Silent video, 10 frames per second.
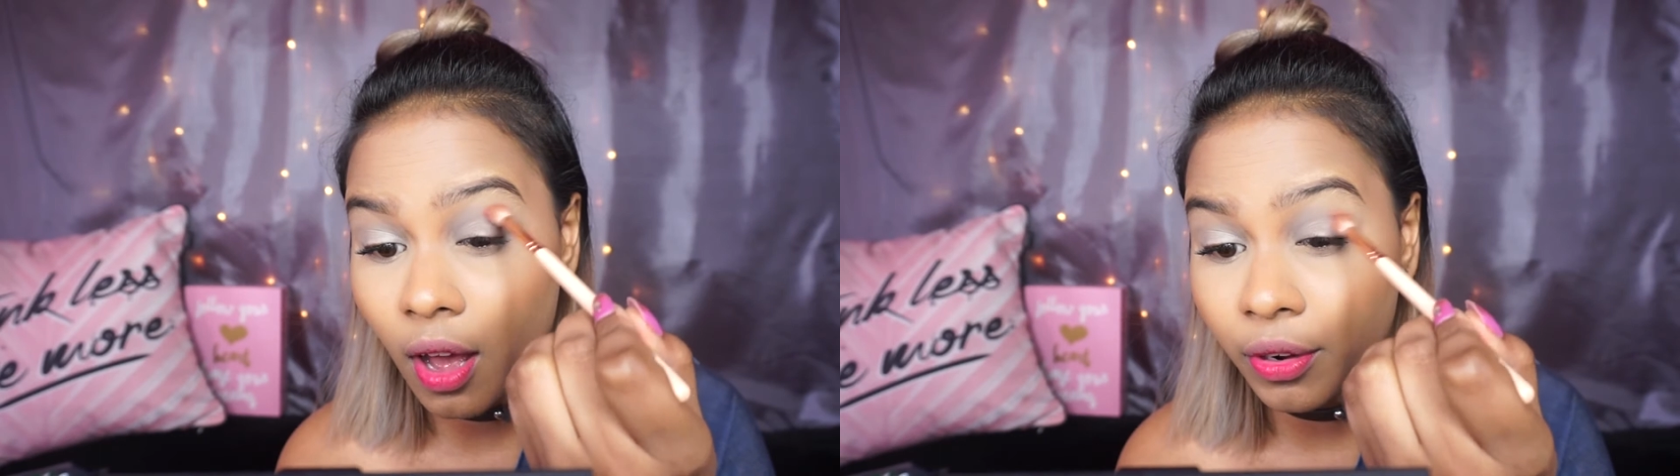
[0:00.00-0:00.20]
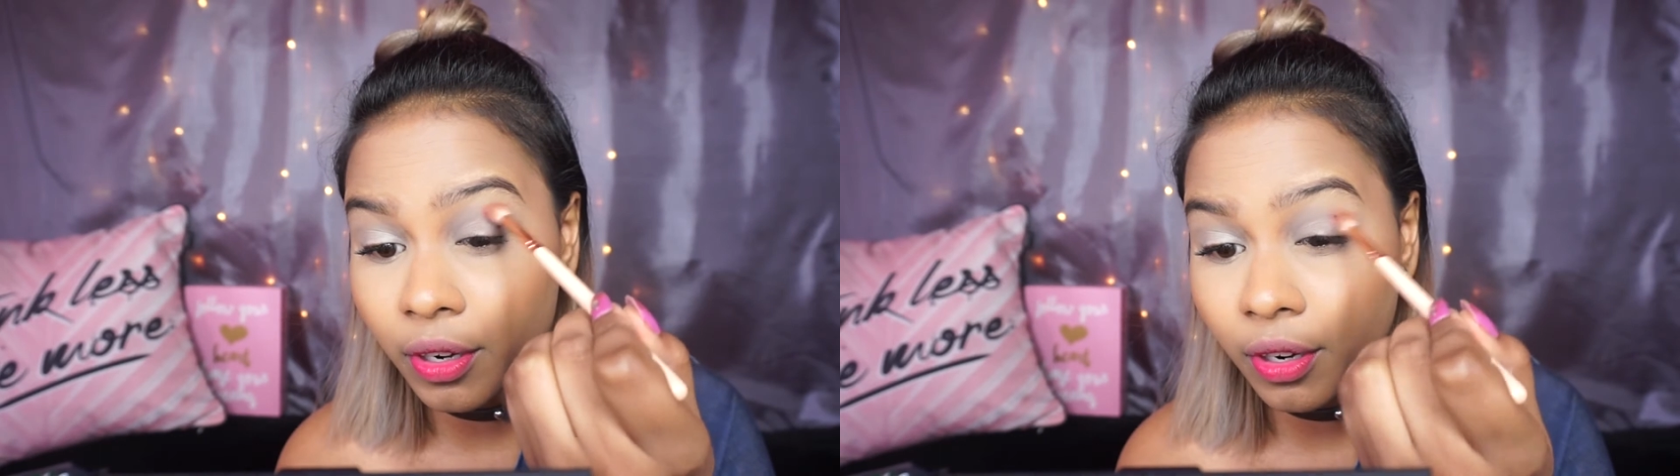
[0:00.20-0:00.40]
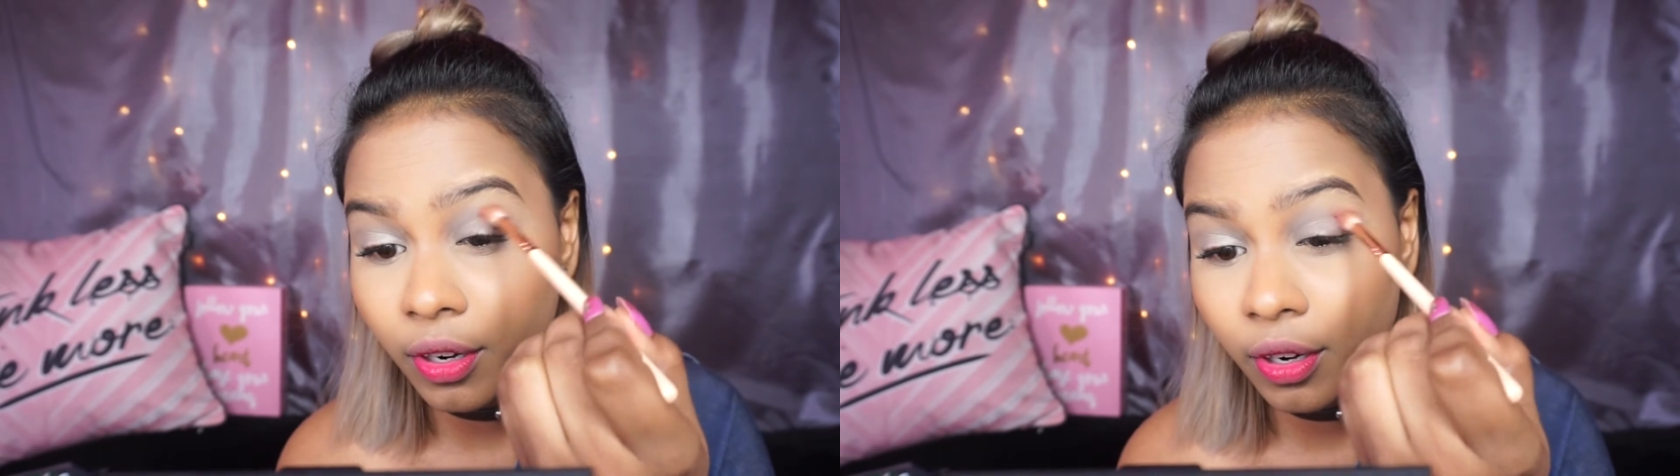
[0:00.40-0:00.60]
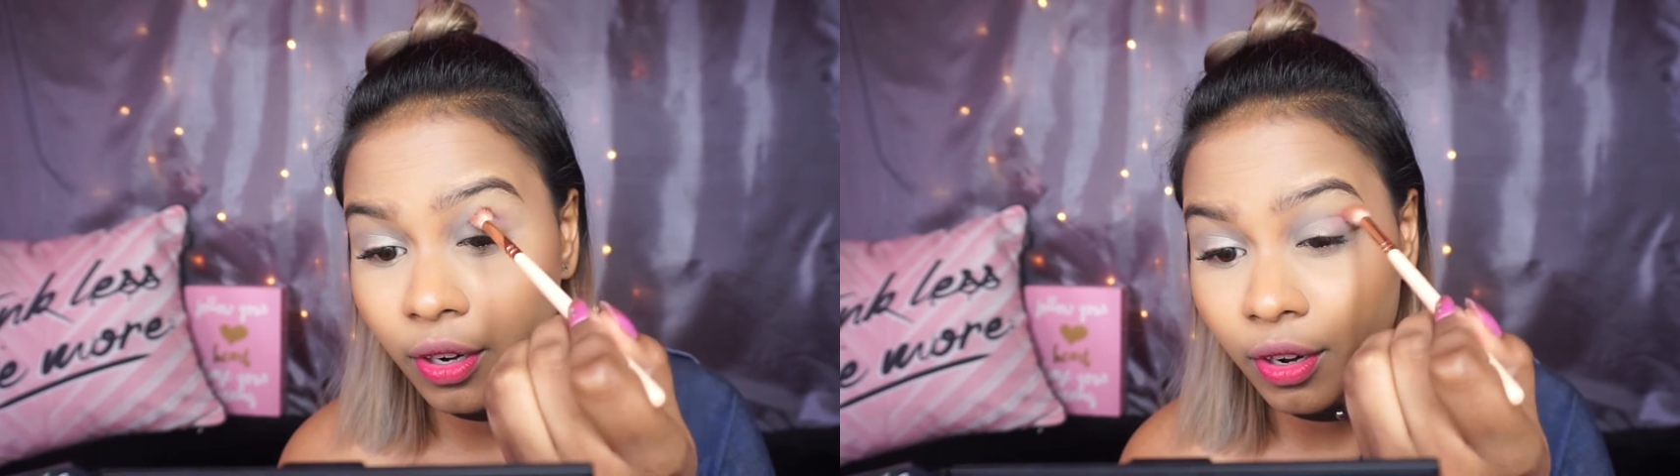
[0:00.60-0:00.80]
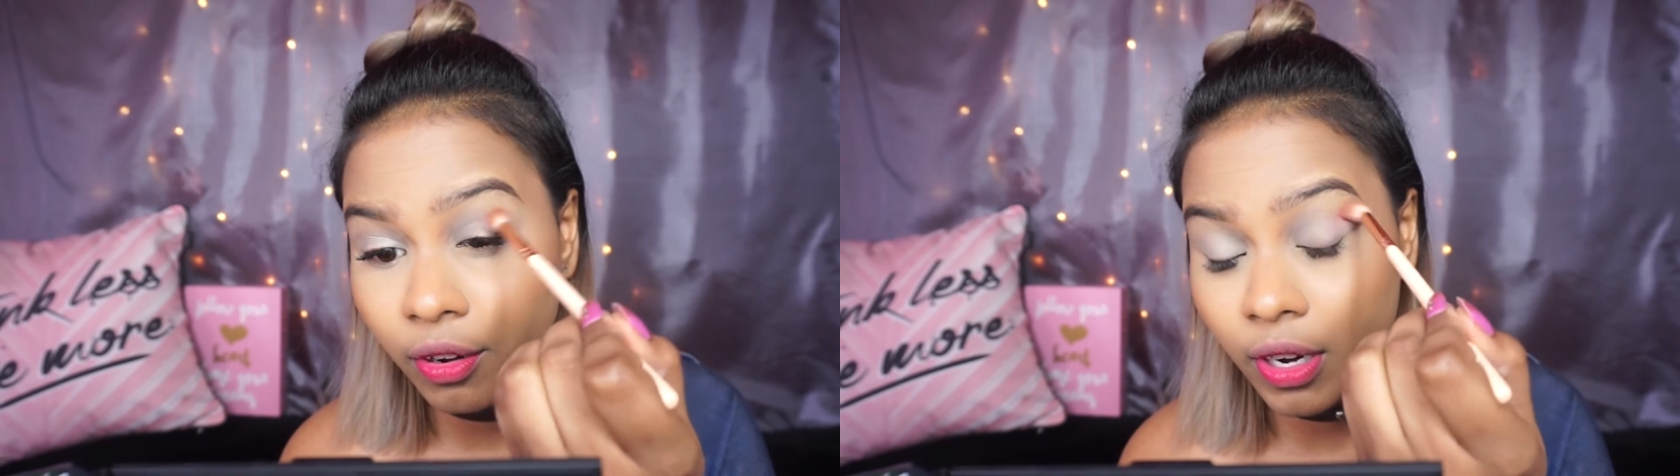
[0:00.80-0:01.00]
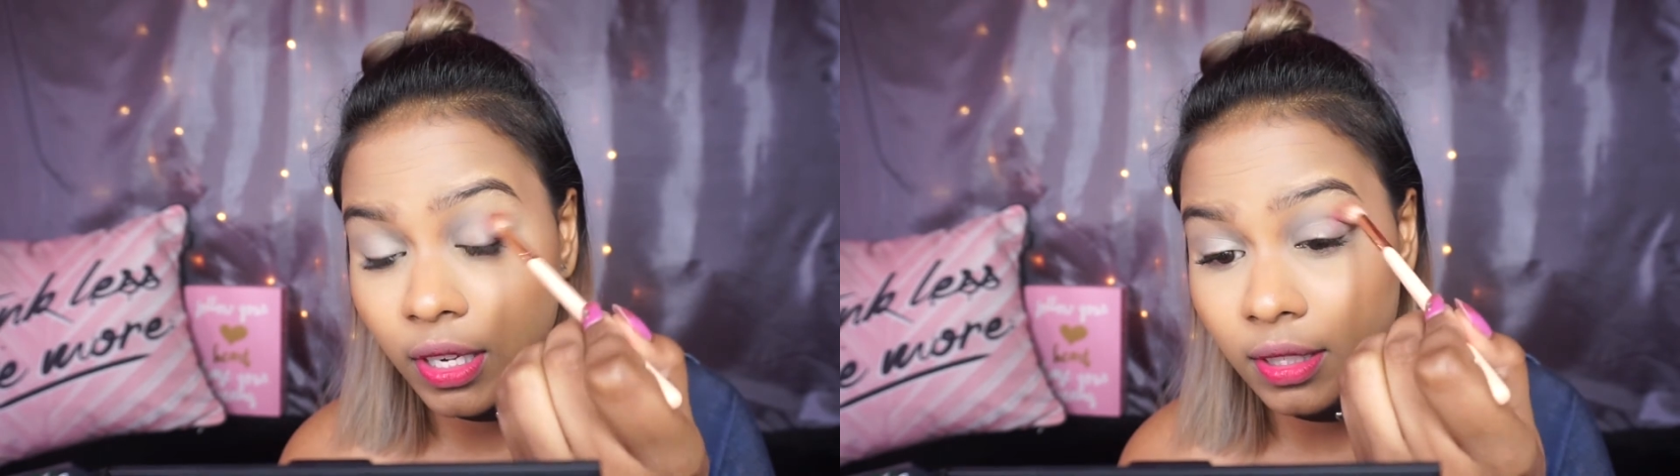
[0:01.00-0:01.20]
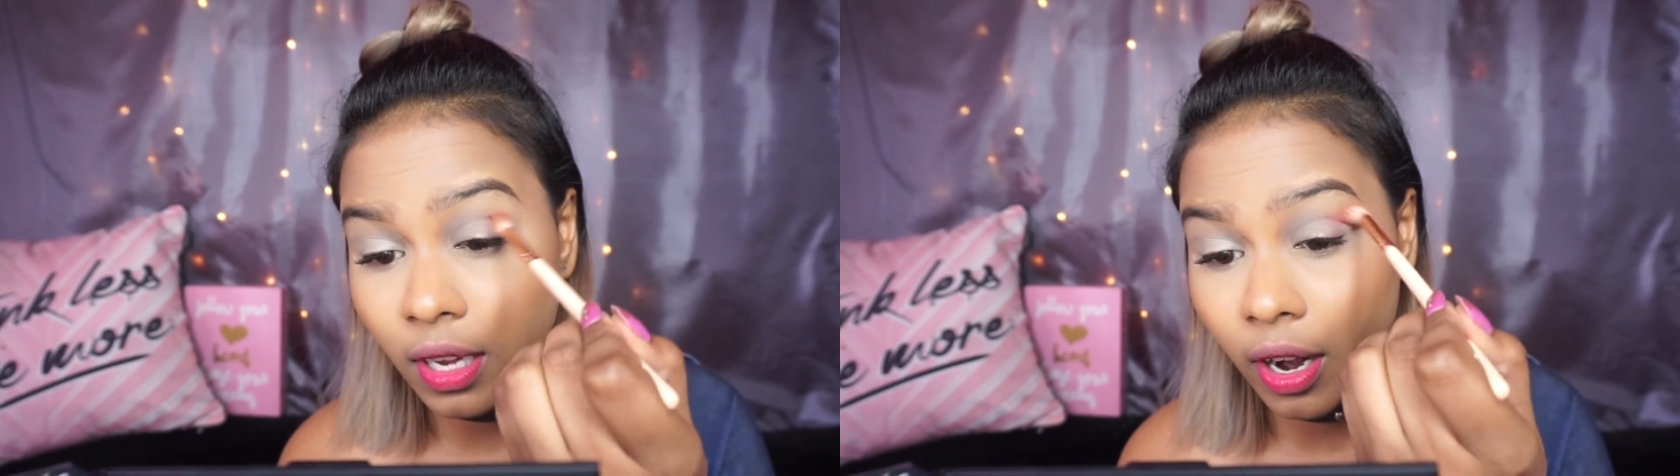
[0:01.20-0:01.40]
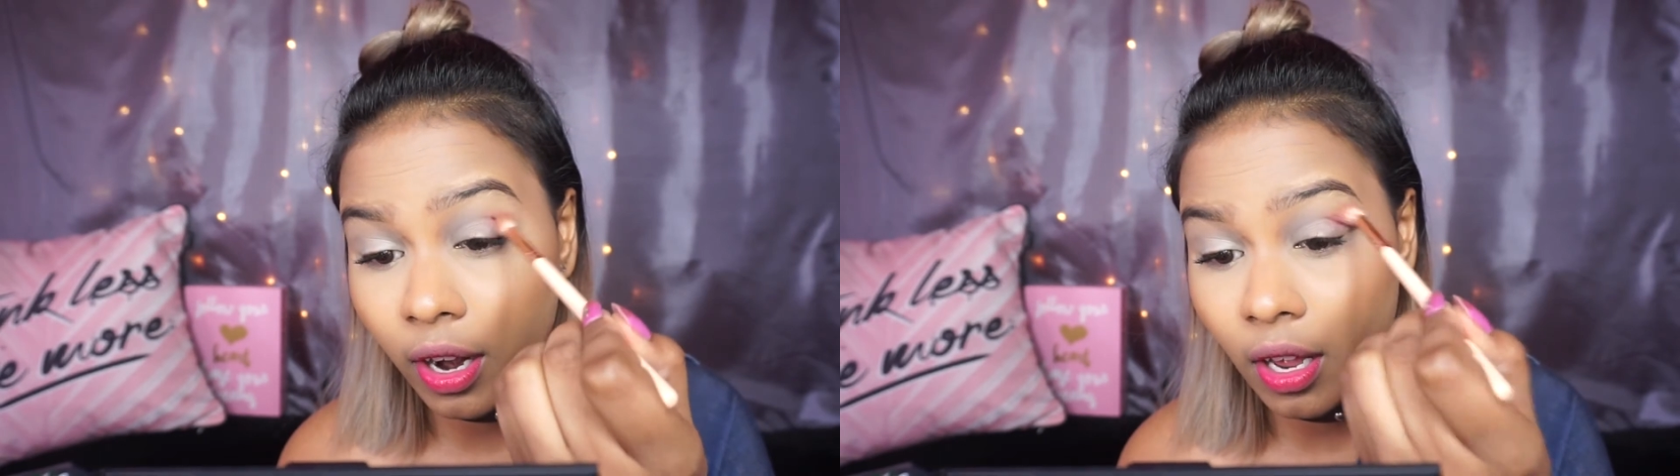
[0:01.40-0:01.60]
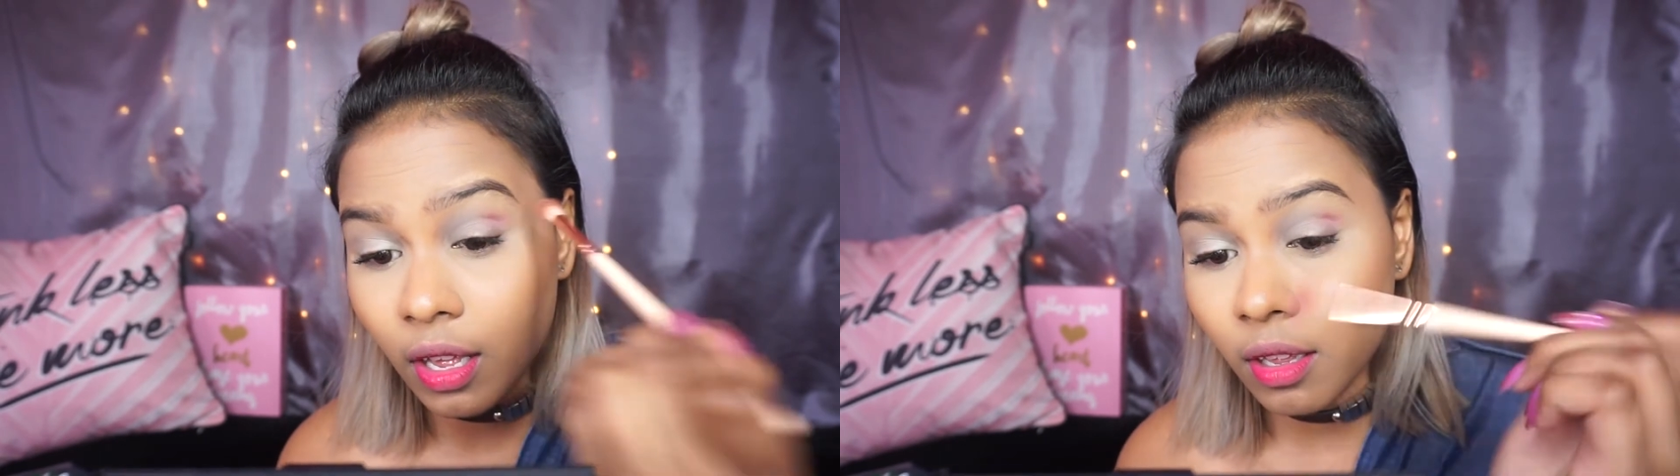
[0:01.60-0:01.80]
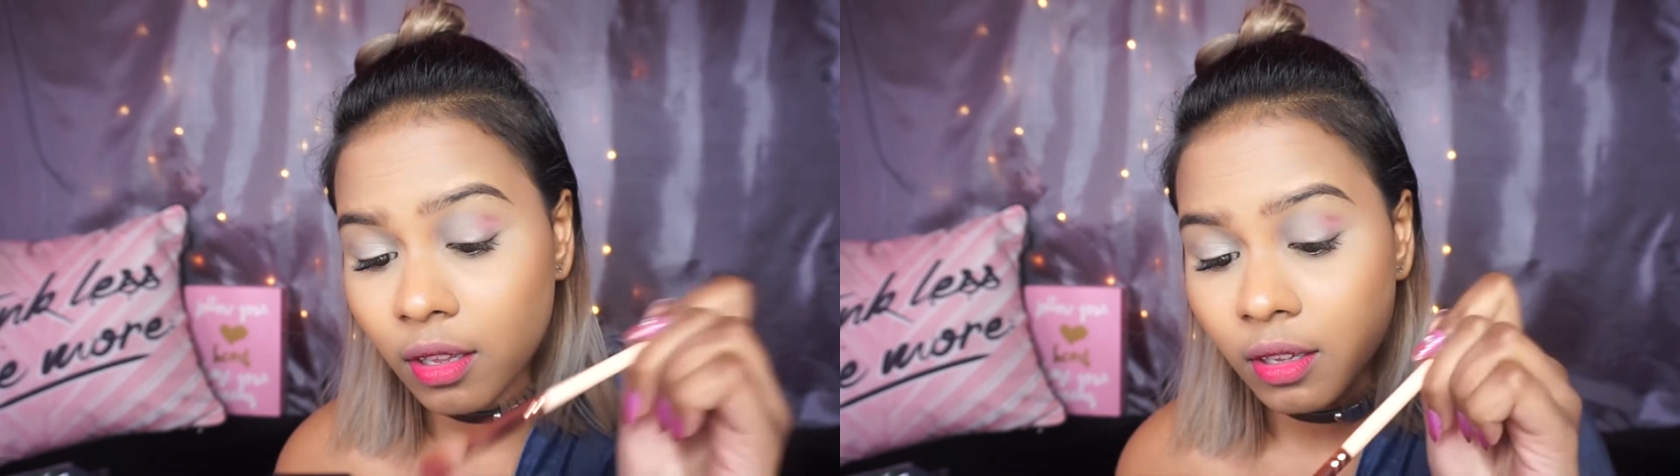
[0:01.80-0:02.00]
outer crease
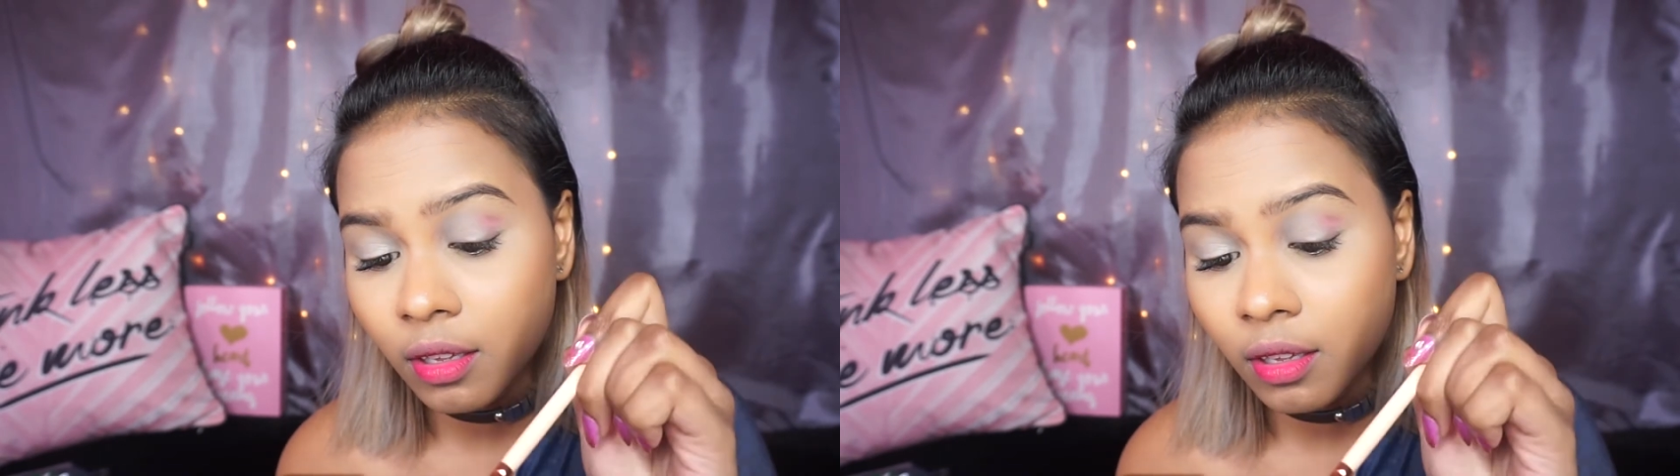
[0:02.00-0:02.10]
area.